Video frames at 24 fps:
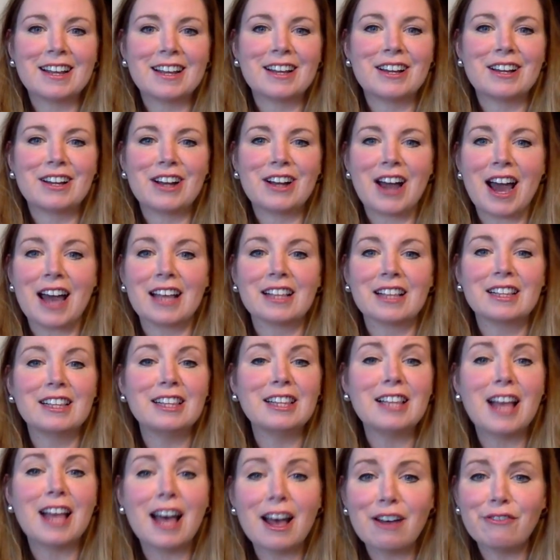I
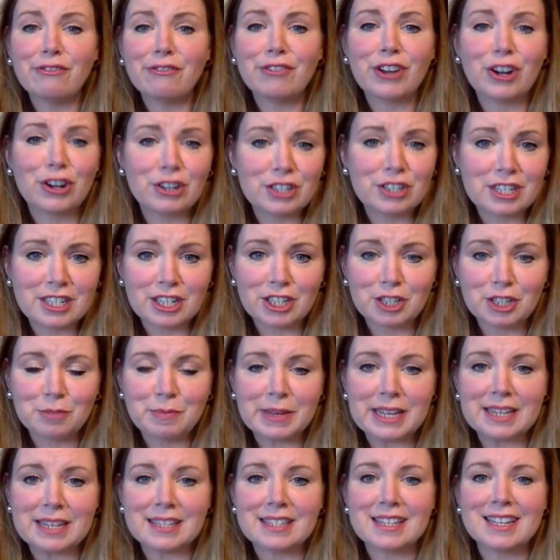love her stitch
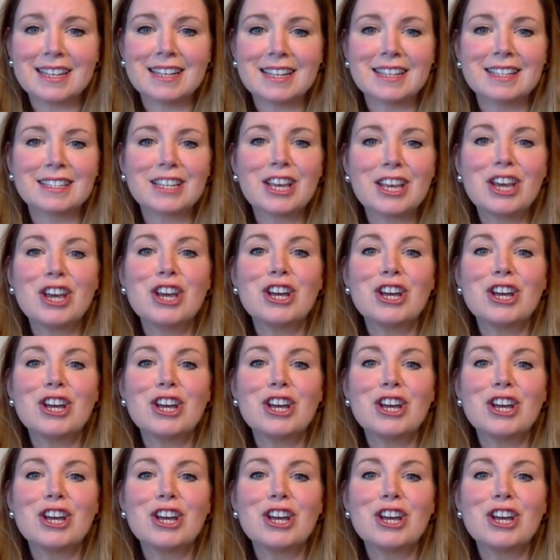pieces.